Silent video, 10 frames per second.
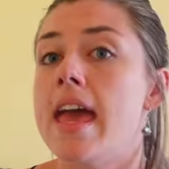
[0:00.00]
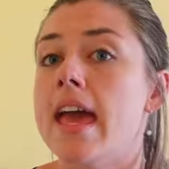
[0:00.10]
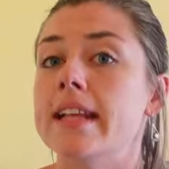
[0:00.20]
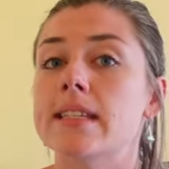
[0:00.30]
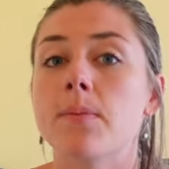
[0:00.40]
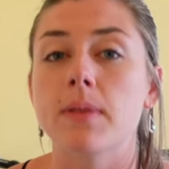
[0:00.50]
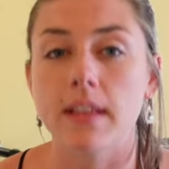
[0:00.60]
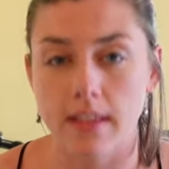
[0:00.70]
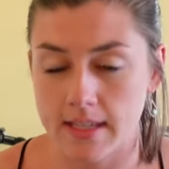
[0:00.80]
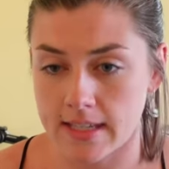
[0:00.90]
is
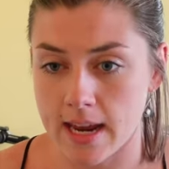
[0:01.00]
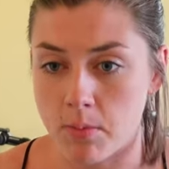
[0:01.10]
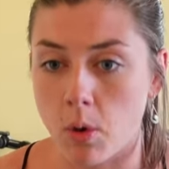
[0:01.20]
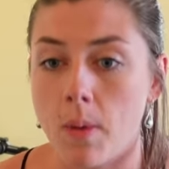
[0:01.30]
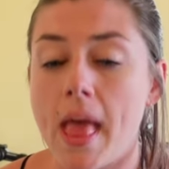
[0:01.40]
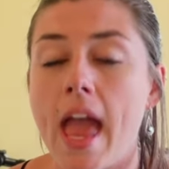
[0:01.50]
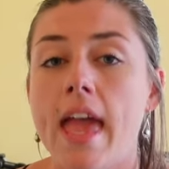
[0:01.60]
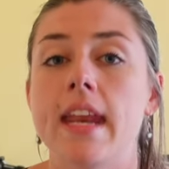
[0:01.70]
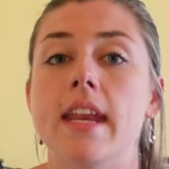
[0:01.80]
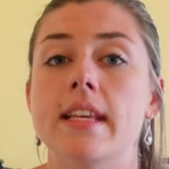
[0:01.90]
completely stable,
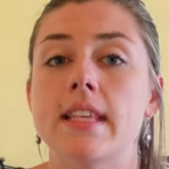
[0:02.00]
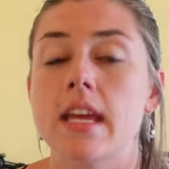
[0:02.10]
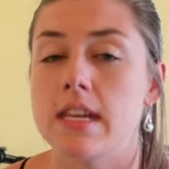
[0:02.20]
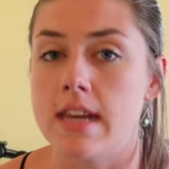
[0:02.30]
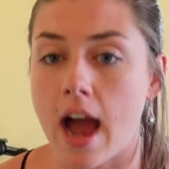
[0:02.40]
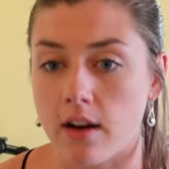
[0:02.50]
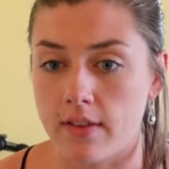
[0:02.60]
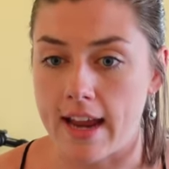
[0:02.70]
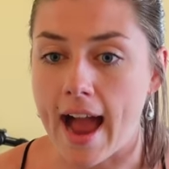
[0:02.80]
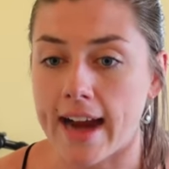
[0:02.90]
and it is not
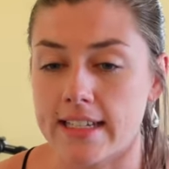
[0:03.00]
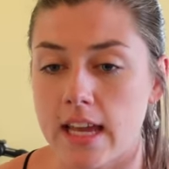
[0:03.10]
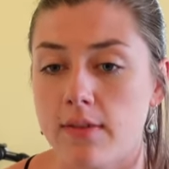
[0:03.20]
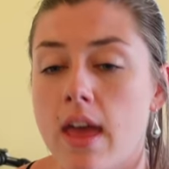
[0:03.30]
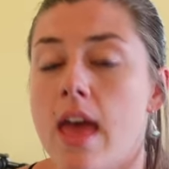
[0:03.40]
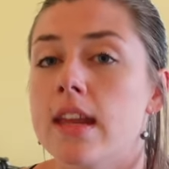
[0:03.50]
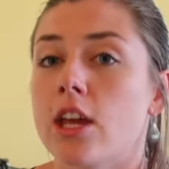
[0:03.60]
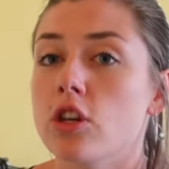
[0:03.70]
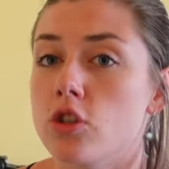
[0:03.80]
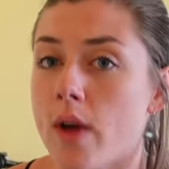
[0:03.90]
reactive. Now
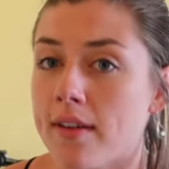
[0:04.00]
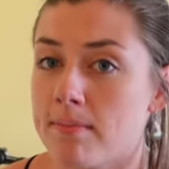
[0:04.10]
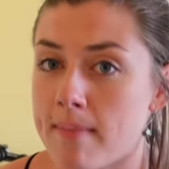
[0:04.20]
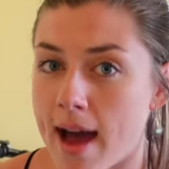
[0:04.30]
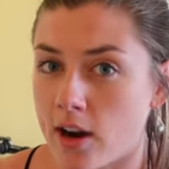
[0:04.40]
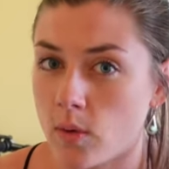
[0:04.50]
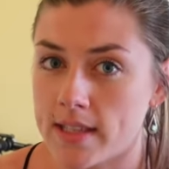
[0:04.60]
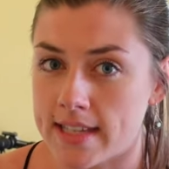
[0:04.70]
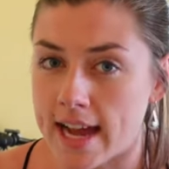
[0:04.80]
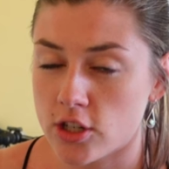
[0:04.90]
you do have
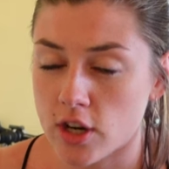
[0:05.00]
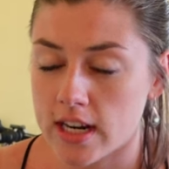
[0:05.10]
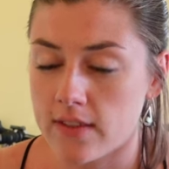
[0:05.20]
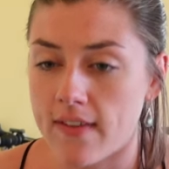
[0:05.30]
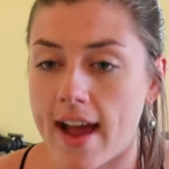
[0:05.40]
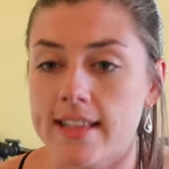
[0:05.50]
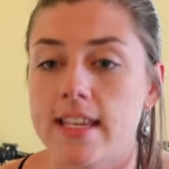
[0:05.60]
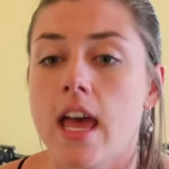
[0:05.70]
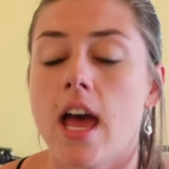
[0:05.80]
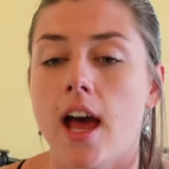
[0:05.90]
monounsaturated fats.
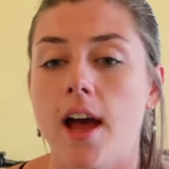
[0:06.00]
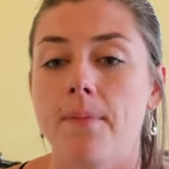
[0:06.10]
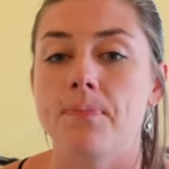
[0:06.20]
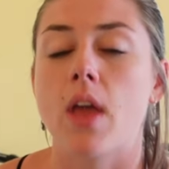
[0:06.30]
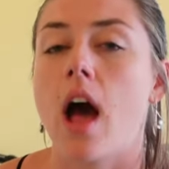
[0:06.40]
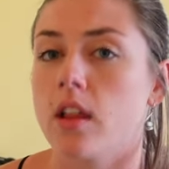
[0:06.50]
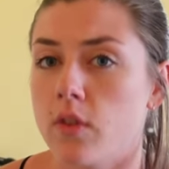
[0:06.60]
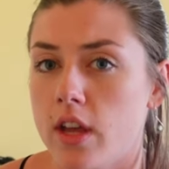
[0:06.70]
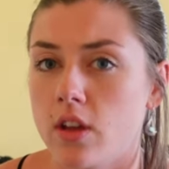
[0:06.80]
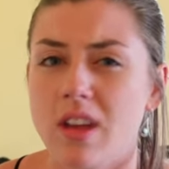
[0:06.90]
Olive
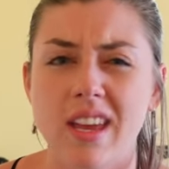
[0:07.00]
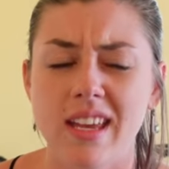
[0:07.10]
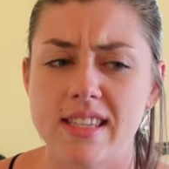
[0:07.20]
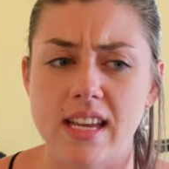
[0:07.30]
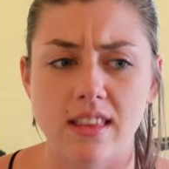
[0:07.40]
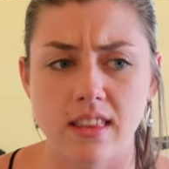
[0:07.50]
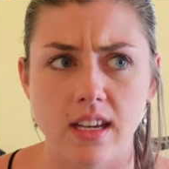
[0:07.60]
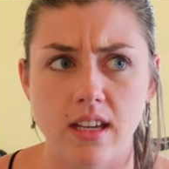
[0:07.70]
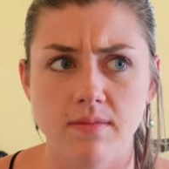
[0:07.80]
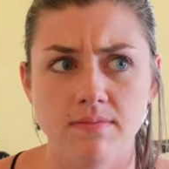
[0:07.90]
oil is like
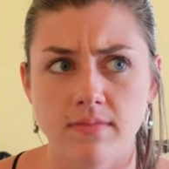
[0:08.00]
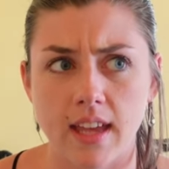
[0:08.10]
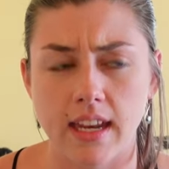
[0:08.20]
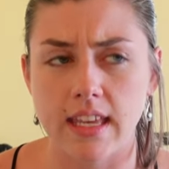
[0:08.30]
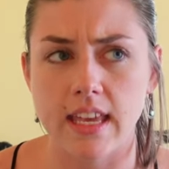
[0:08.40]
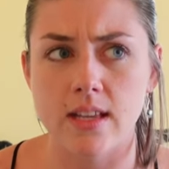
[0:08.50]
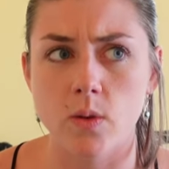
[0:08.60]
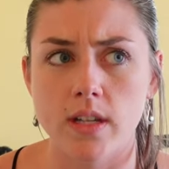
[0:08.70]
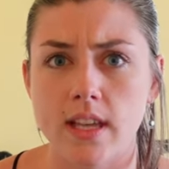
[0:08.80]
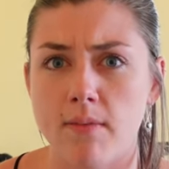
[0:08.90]
the kind of key
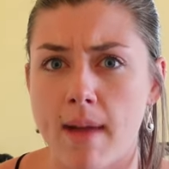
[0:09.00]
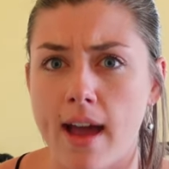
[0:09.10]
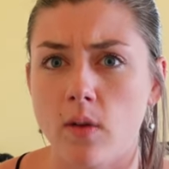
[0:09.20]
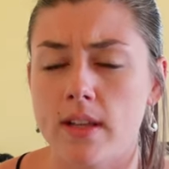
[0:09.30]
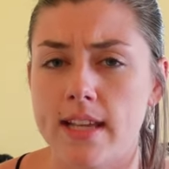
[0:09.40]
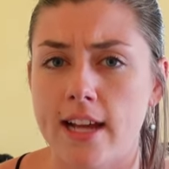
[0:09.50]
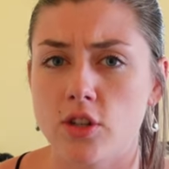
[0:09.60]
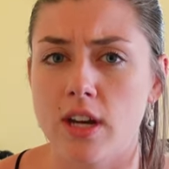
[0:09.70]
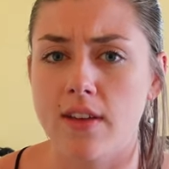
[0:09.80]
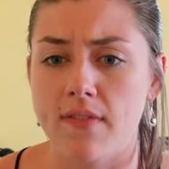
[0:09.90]
source of
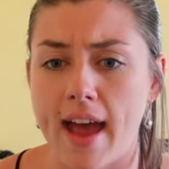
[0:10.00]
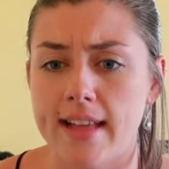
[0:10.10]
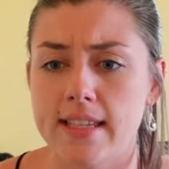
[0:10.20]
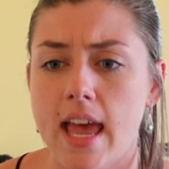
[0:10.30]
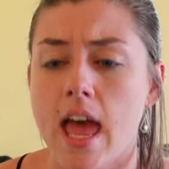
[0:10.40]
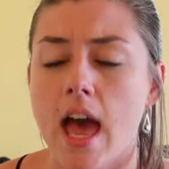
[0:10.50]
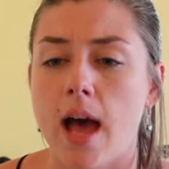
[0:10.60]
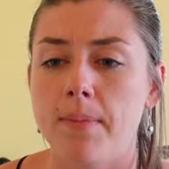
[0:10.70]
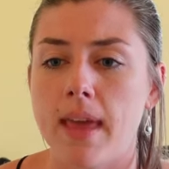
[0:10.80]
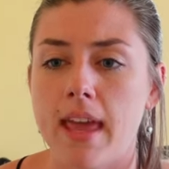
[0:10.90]
monounsaturated fats,
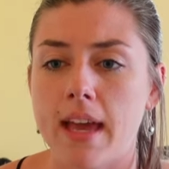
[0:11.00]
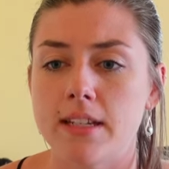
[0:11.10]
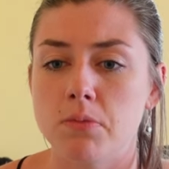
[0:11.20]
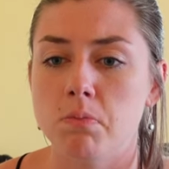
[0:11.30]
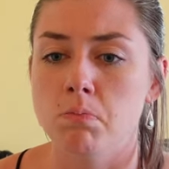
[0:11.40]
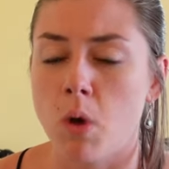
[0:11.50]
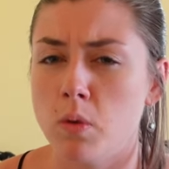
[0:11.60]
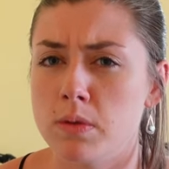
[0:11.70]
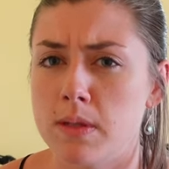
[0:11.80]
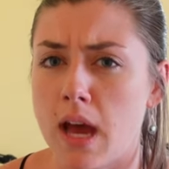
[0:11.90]
and
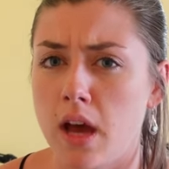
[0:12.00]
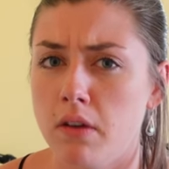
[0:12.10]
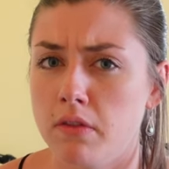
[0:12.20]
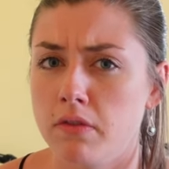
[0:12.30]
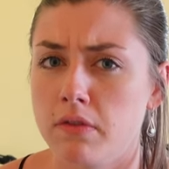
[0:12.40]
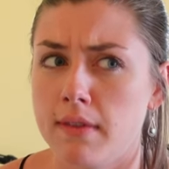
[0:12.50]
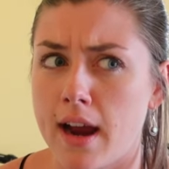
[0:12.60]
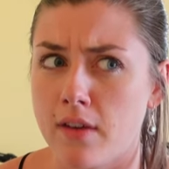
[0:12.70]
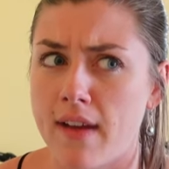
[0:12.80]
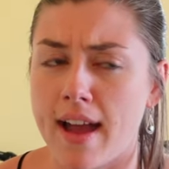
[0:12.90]
most of
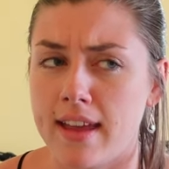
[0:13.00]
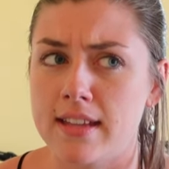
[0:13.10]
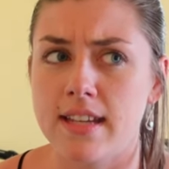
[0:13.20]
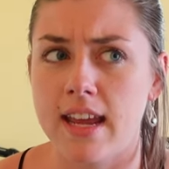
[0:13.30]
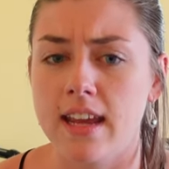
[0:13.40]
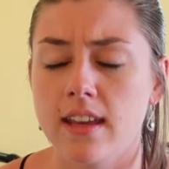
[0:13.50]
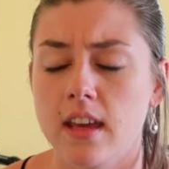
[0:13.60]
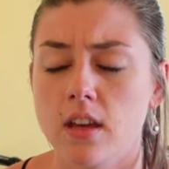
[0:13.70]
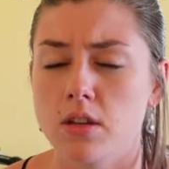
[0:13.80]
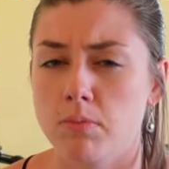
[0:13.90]
our fat intake
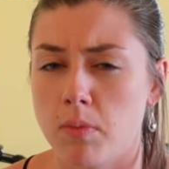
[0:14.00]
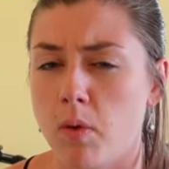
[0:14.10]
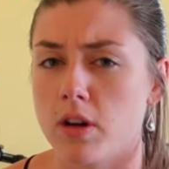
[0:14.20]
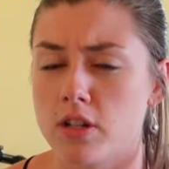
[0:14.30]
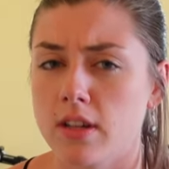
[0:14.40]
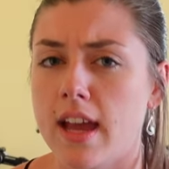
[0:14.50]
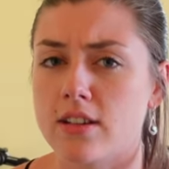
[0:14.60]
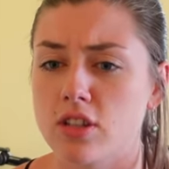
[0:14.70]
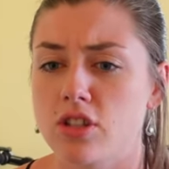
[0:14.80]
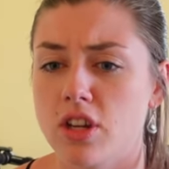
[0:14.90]
proportionally
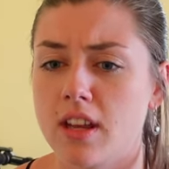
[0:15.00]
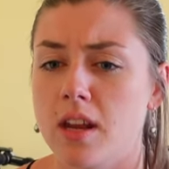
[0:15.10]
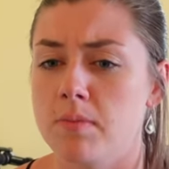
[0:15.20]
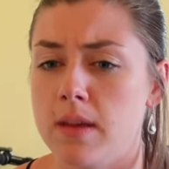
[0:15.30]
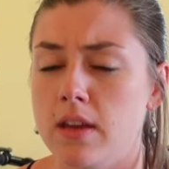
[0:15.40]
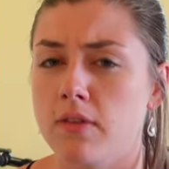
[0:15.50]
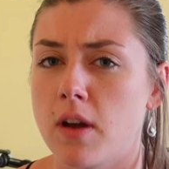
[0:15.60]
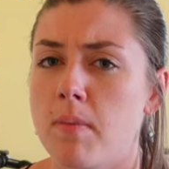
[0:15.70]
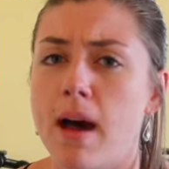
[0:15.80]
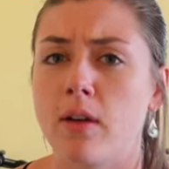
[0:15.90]
actually should kind of be
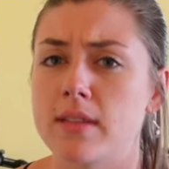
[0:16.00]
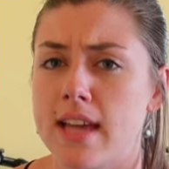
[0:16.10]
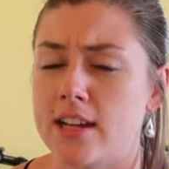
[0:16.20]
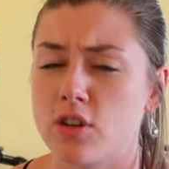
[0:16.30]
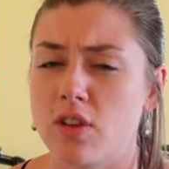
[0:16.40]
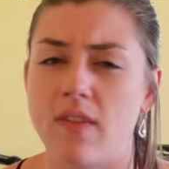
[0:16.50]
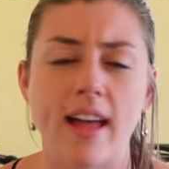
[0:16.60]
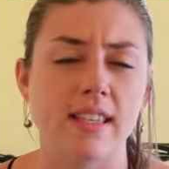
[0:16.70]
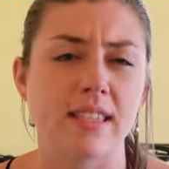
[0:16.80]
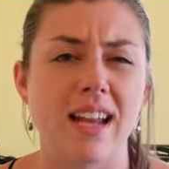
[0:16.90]
from monounsaturated
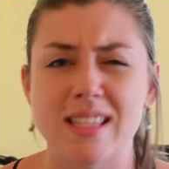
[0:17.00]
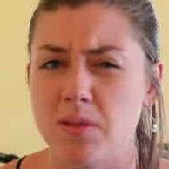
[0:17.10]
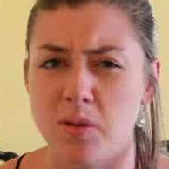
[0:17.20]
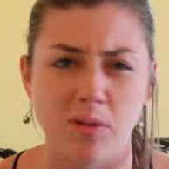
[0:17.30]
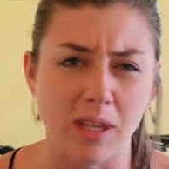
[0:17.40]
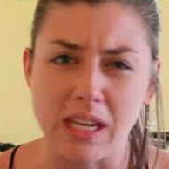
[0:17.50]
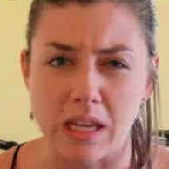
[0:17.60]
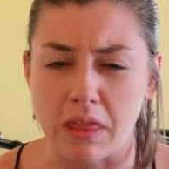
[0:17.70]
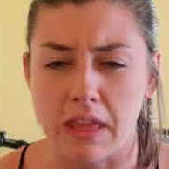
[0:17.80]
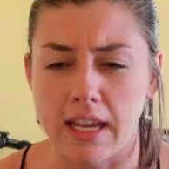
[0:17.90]
fats. It's not something we really need to
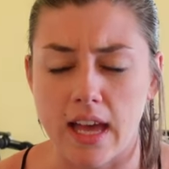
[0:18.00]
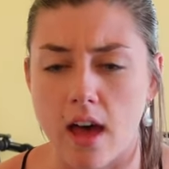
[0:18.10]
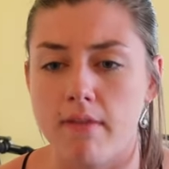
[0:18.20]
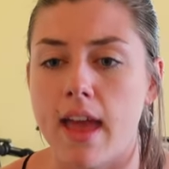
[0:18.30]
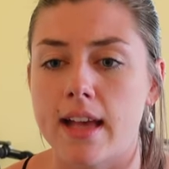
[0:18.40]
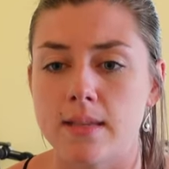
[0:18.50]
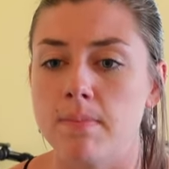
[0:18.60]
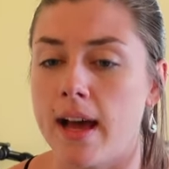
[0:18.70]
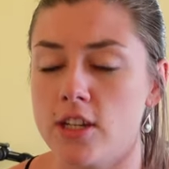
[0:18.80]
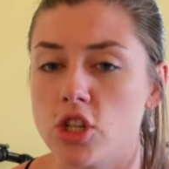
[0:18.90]
think of as
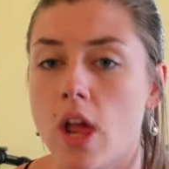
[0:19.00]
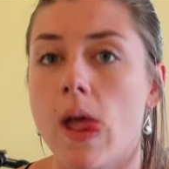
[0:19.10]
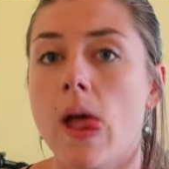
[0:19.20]
much.